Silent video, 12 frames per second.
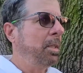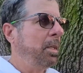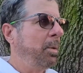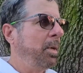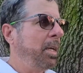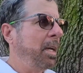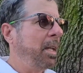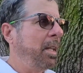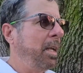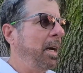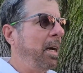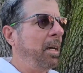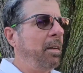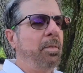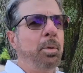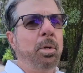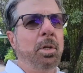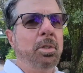it would get on the eye, and if
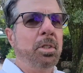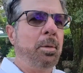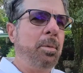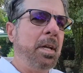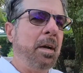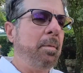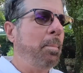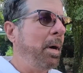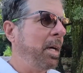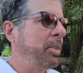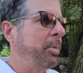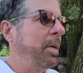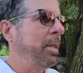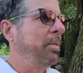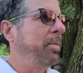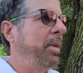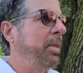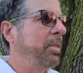it would lose it, it would have a box around the
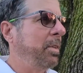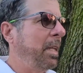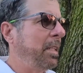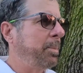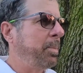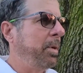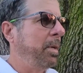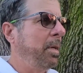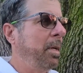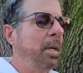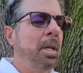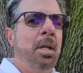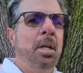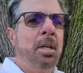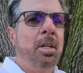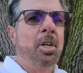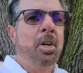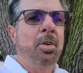face. So that's pretty
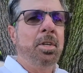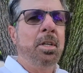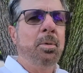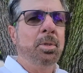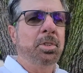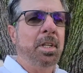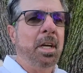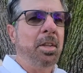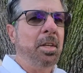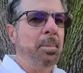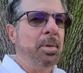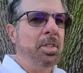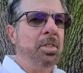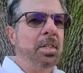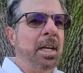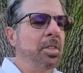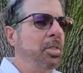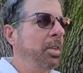encouraging. We'll see how the images
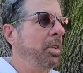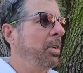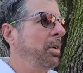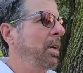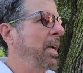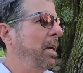actually turn